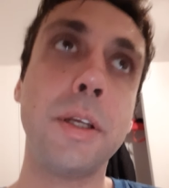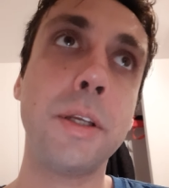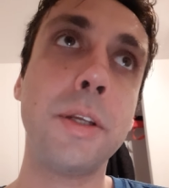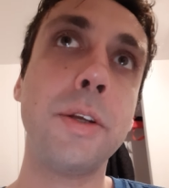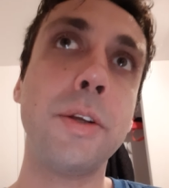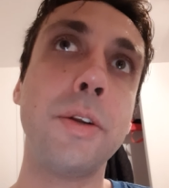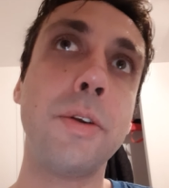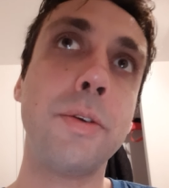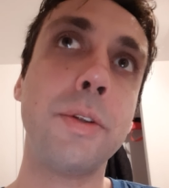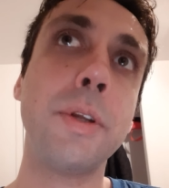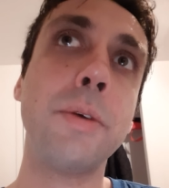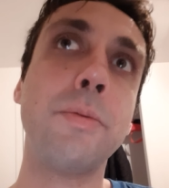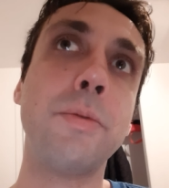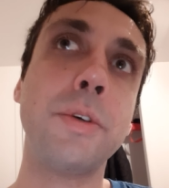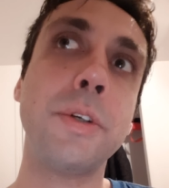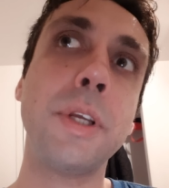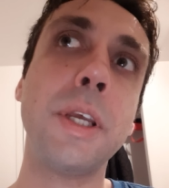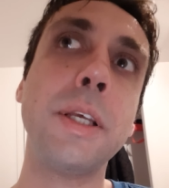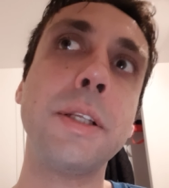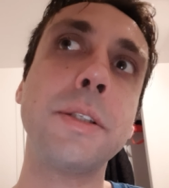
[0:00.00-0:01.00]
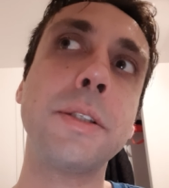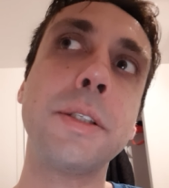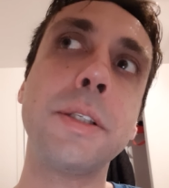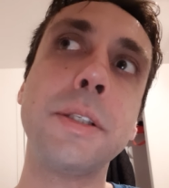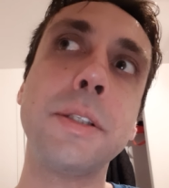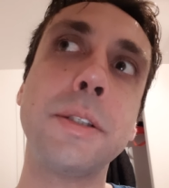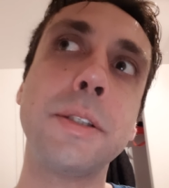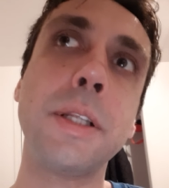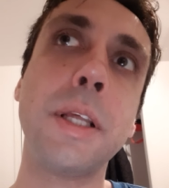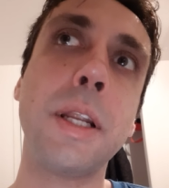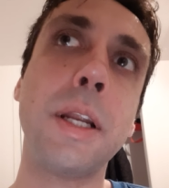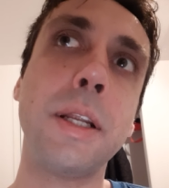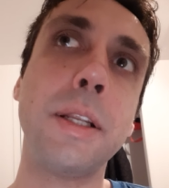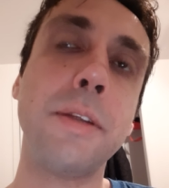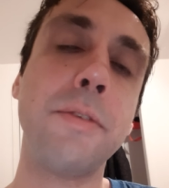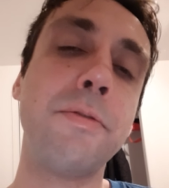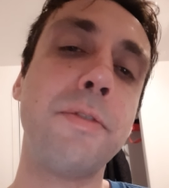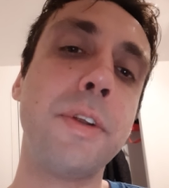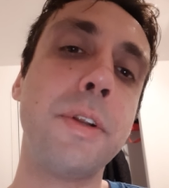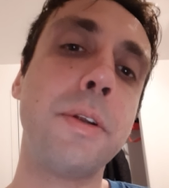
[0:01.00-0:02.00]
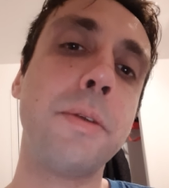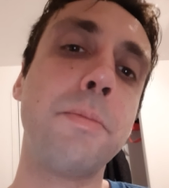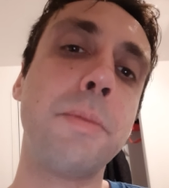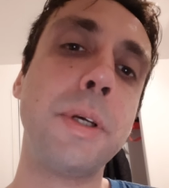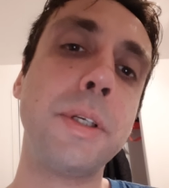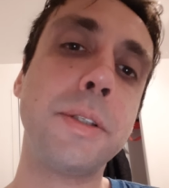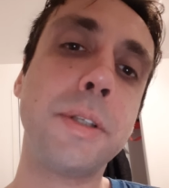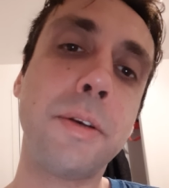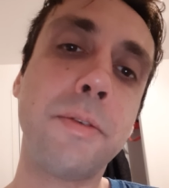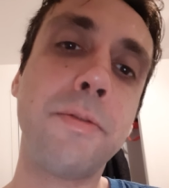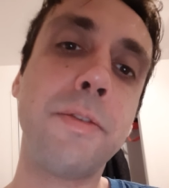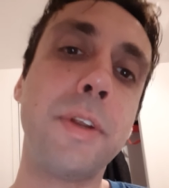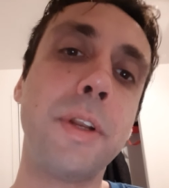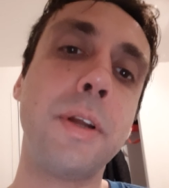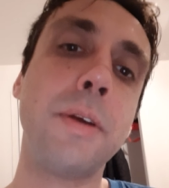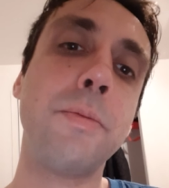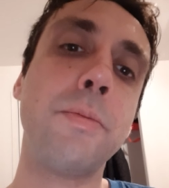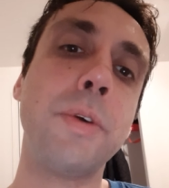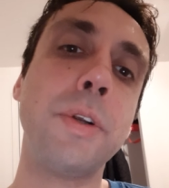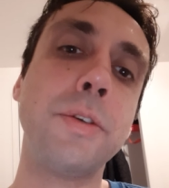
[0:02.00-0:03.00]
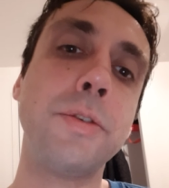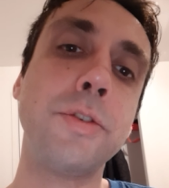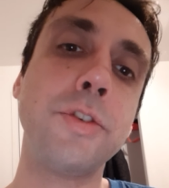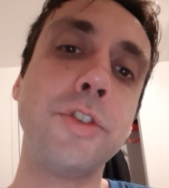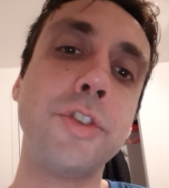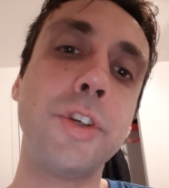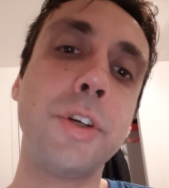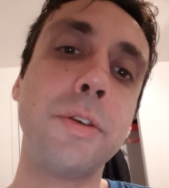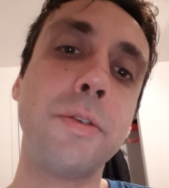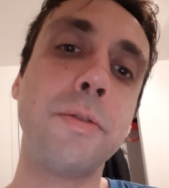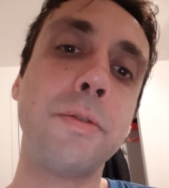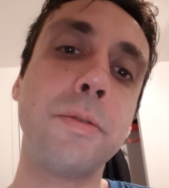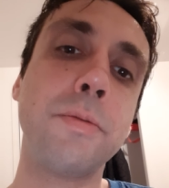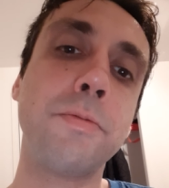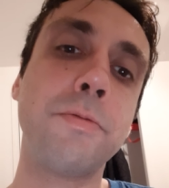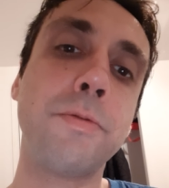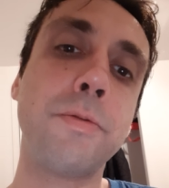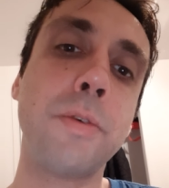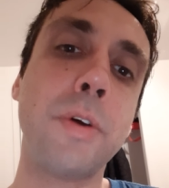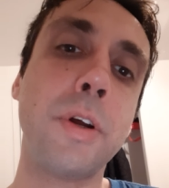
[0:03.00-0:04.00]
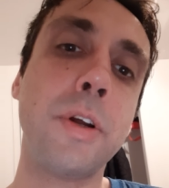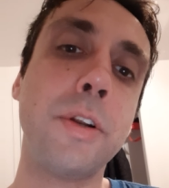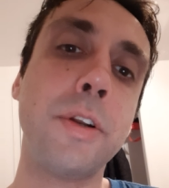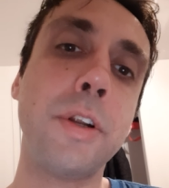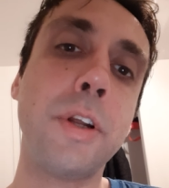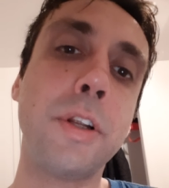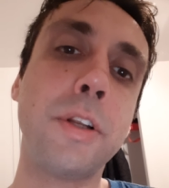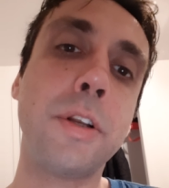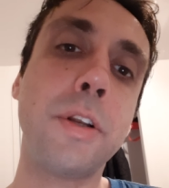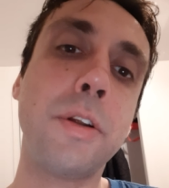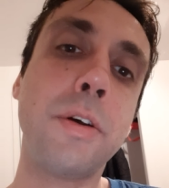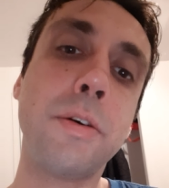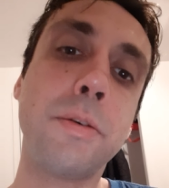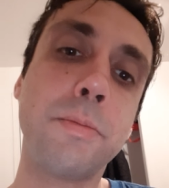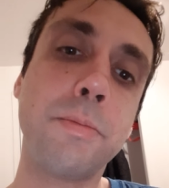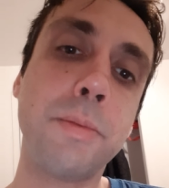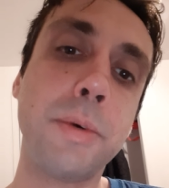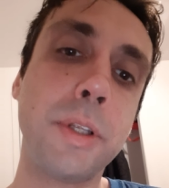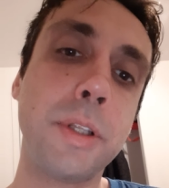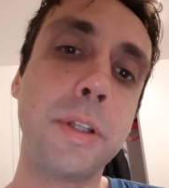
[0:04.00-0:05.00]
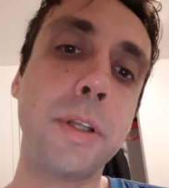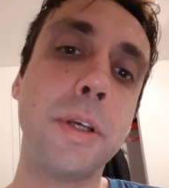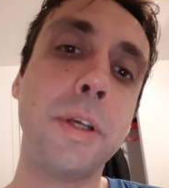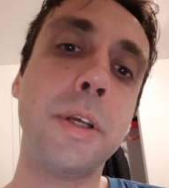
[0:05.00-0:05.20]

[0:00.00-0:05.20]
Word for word: you know, there were instances that I defended myself and I went to jail for, uh, not long, but